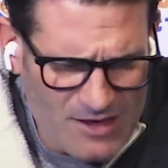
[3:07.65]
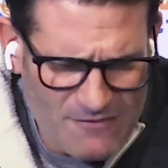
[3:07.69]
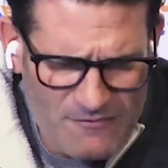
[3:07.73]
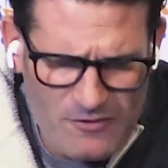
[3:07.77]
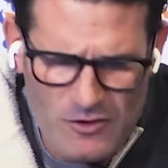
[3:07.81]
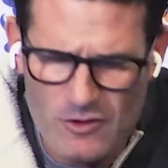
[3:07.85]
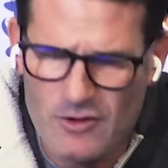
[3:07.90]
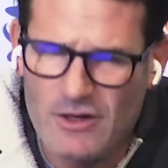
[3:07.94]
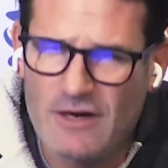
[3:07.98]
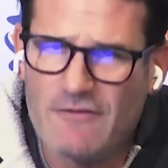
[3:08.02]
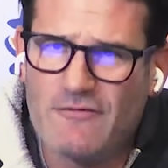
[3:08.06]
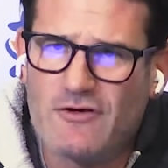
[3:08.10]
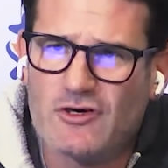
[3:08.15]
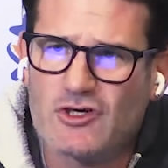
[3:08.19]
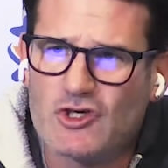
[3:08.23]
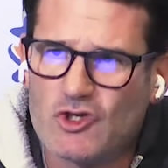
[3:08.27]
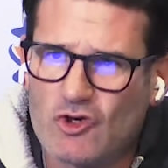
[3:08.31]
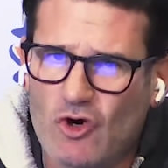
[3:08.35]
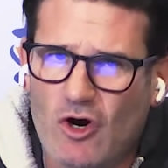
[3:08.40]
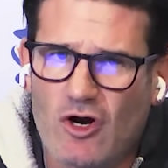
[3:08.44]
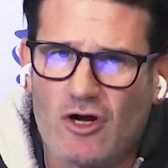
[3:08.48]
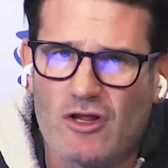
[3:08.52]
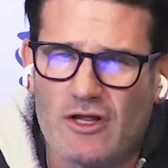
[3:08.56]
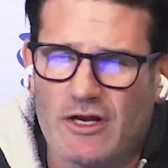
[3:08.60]
if you're
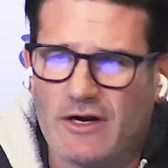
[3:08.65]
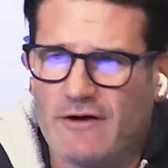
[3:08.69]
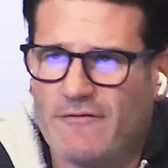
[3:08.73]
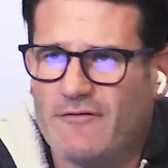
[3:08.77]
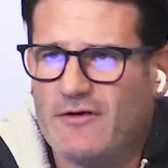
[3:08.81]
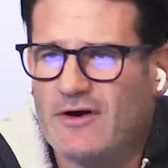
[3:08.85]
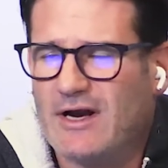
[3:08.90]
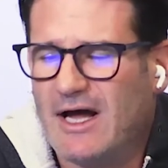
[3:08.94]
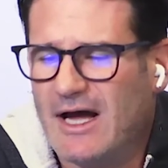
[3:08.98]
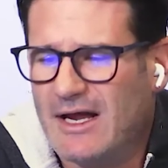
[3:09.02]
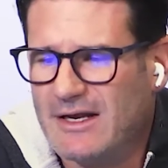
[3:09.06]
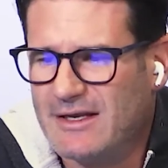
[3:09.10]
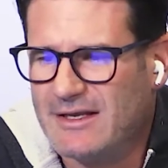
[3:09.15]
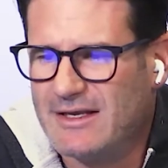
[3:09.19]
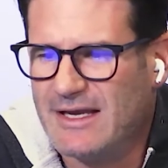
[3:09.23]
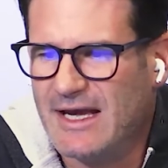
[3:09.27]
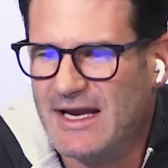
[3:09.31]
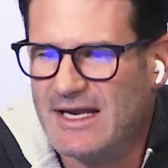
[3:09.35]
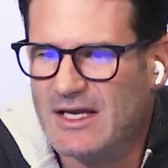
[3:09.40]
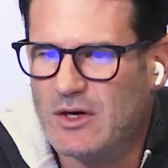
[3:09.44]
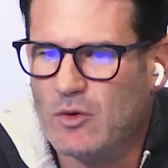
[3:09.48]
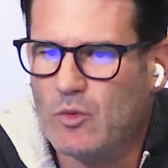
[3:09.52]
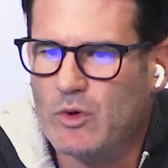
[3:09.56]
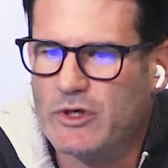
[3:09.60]
struggling, if you're not
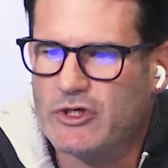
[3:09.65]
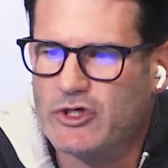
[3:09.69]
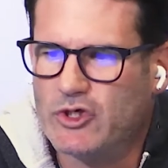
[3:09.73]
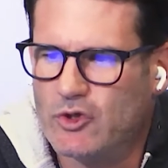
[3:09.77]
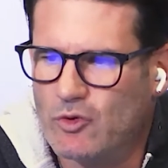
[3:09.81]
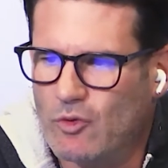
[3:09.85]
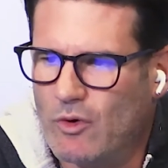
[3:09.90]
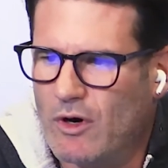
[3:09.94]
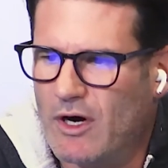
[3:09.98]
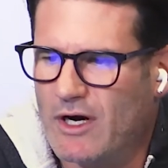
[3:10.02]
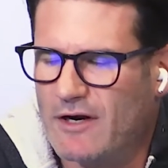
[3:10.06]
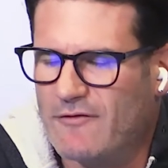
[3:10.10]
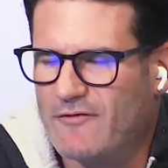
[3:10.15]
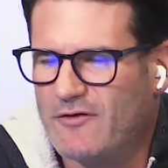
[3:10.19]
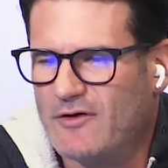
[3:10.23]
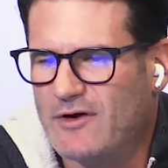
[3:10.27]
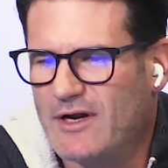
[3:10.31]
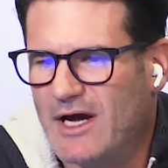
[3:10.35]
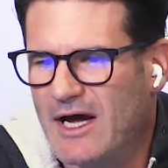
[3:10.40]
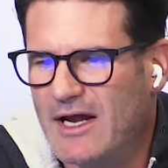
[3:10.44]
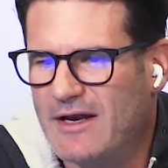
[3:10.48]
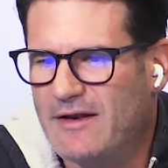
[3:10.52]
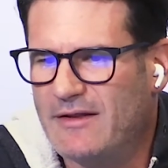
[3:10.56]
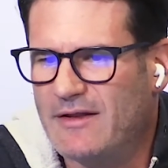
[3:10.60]
getting what you want, if you're
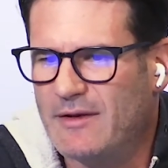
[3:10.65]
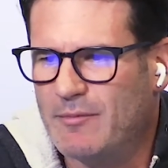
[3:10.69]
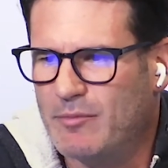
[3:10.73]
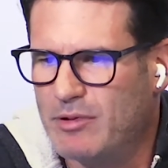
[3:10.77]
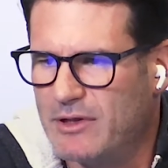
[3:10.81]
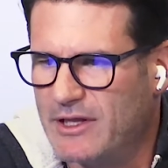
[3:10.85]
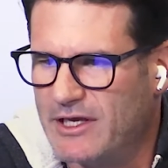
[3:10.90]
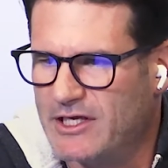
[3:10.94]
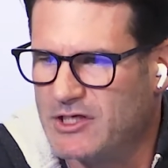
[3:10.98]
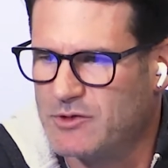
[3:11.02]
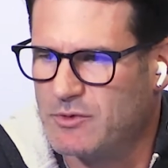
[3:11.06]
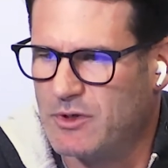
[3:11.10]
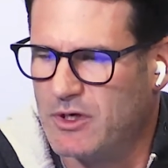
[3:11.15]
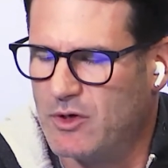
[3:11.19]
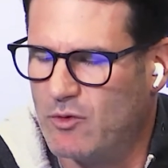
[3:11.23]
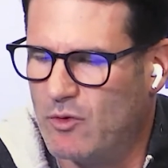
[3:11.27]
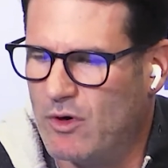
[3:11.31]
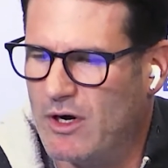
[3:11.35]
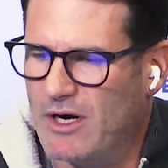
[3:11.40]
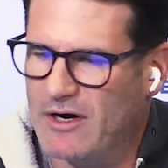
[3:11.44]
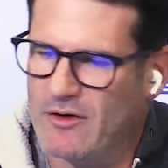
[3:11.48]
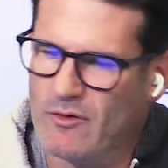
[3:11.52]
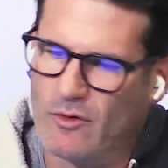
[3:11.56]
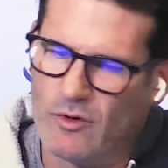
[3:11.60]
not in the place where you
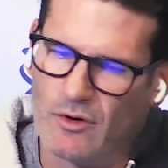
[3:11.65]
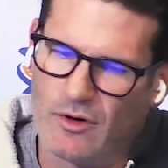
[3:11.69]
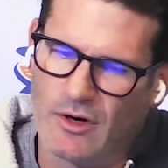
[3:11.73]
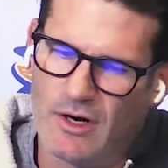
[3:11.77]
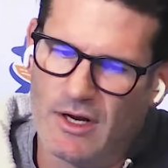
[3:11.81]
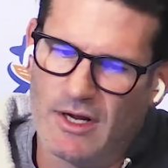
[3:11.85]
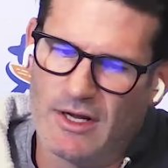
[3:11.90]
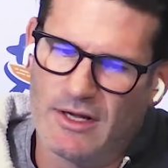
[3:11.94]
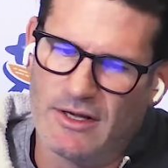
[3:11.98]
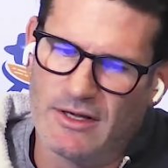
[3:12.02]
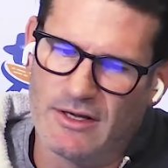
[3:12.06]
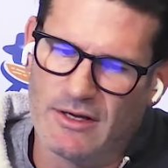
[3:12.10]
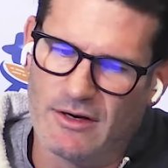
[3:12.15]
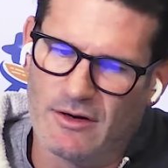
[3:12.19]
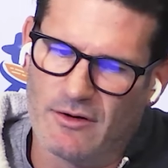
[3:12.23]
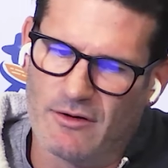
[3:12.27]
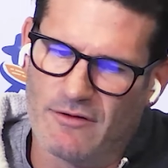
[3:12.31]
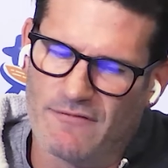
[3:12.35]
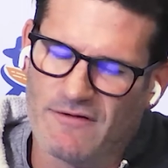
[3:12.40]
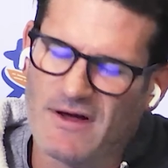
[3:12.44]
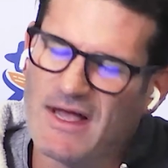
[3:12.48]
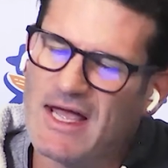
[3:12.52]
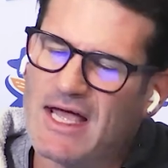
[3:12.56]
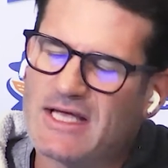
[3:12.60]
want it, or, you know,
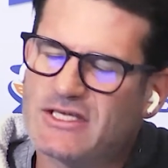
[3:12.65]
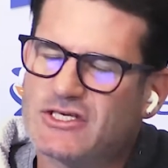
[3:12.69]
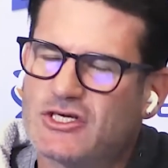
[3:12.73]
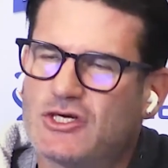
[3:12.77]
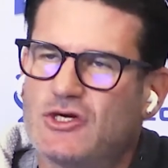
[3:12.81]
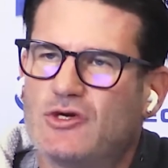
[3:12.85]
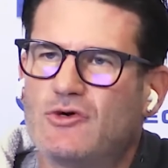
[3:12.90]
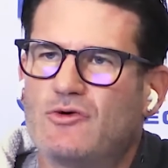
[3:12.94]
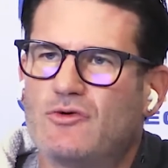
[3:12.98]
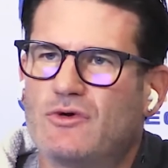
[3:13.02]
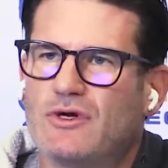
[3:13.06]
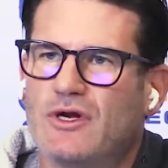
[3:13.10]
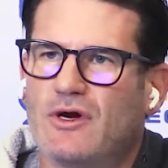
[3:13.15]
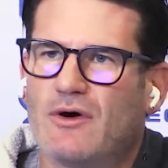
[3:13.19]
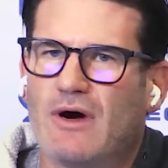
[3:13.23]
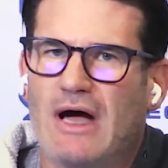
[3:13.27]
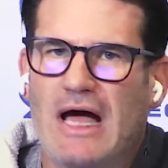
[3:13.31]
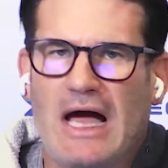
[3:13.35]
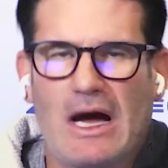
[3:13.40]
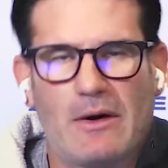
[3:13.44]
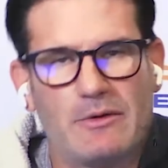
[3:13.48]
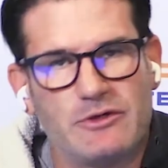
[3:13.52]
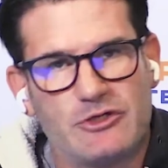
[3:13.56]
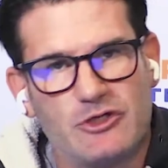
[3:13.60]
if I ask you, you know,
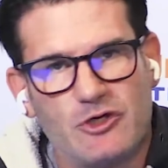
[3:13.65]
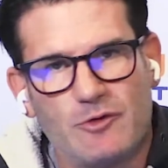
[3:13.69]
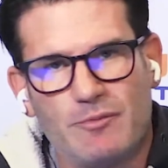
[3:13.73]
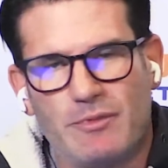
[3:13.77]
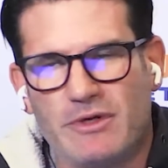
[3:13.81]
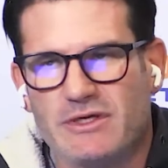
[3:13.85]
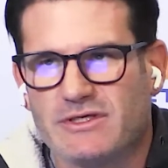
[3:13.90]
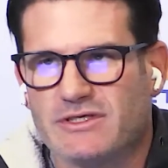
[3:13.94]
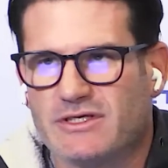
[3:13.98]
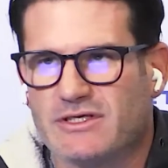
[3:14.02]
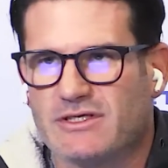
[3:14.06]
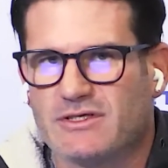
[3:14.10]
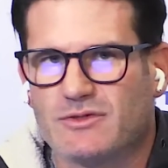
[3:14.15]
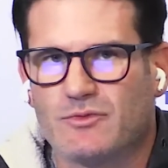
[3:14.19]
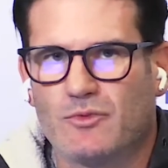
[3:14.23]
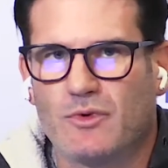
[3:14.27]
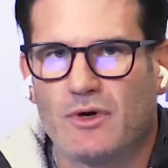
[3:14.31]
how is your business?